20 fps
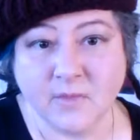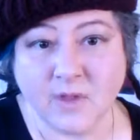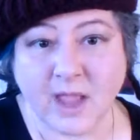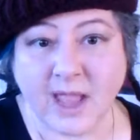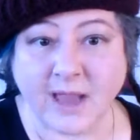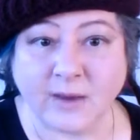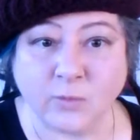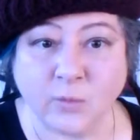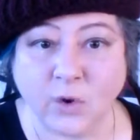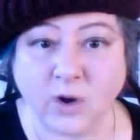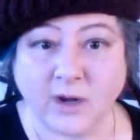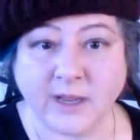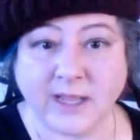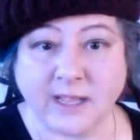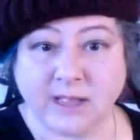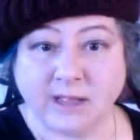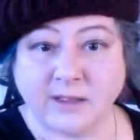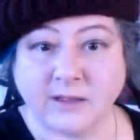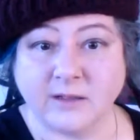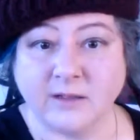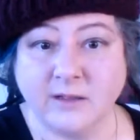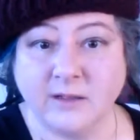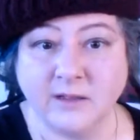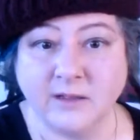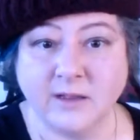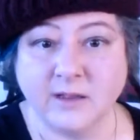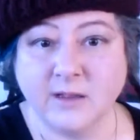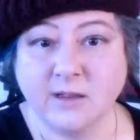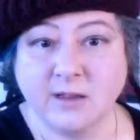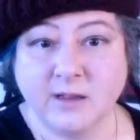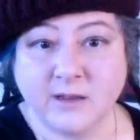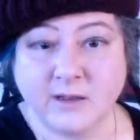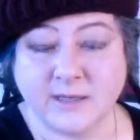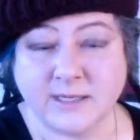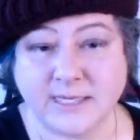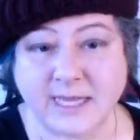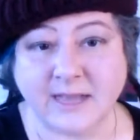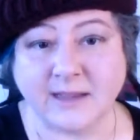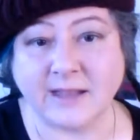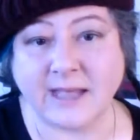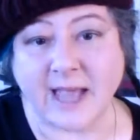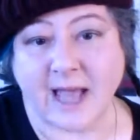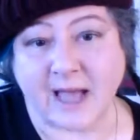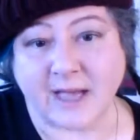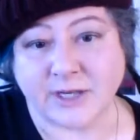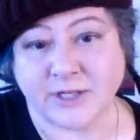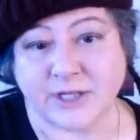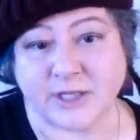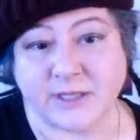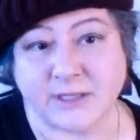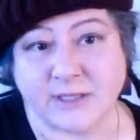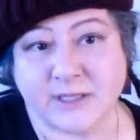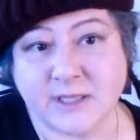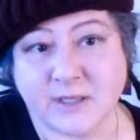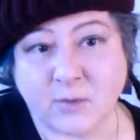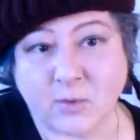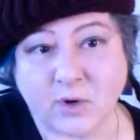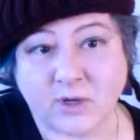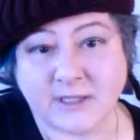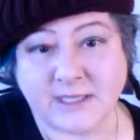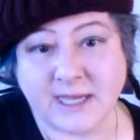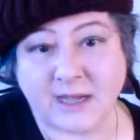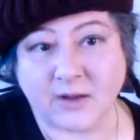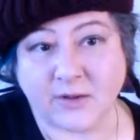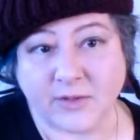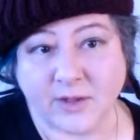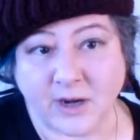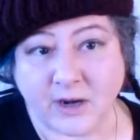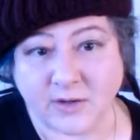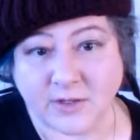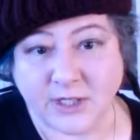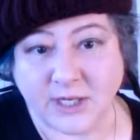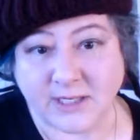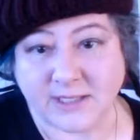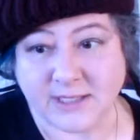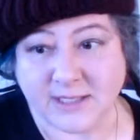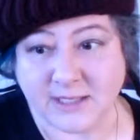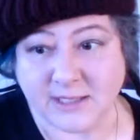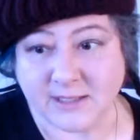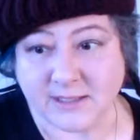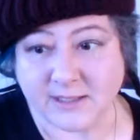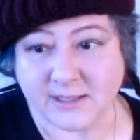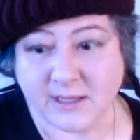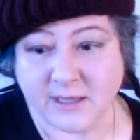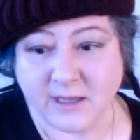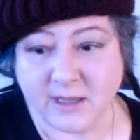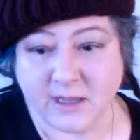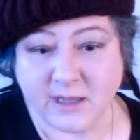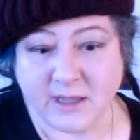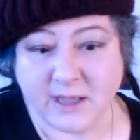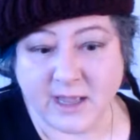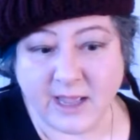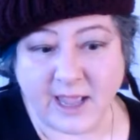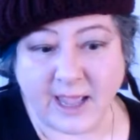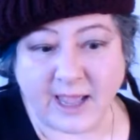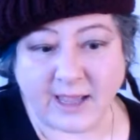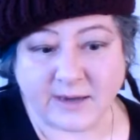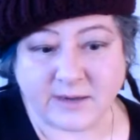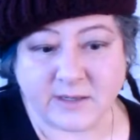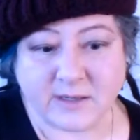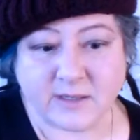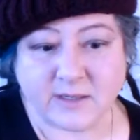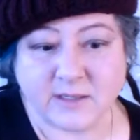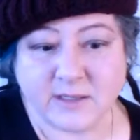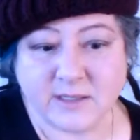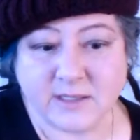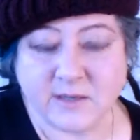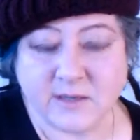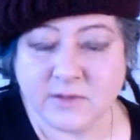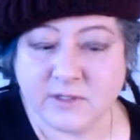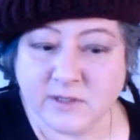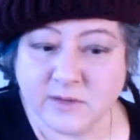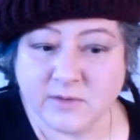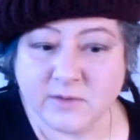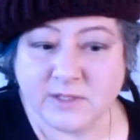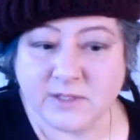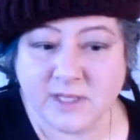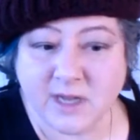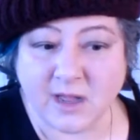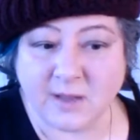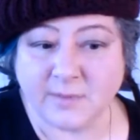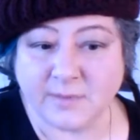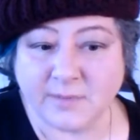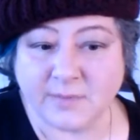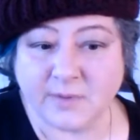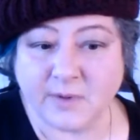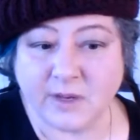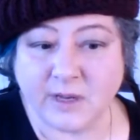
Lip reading: and working daily actions towards healthcare justice, and stop,